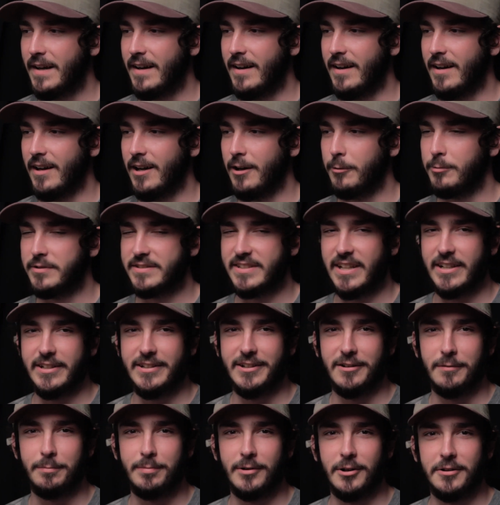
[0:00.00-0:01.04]
Was that
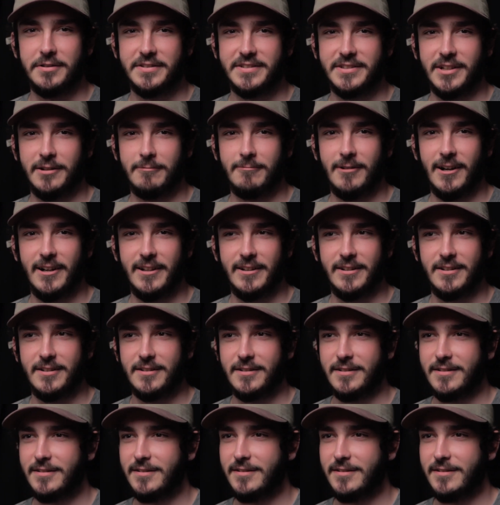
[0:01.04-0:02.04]
your post on Reddit?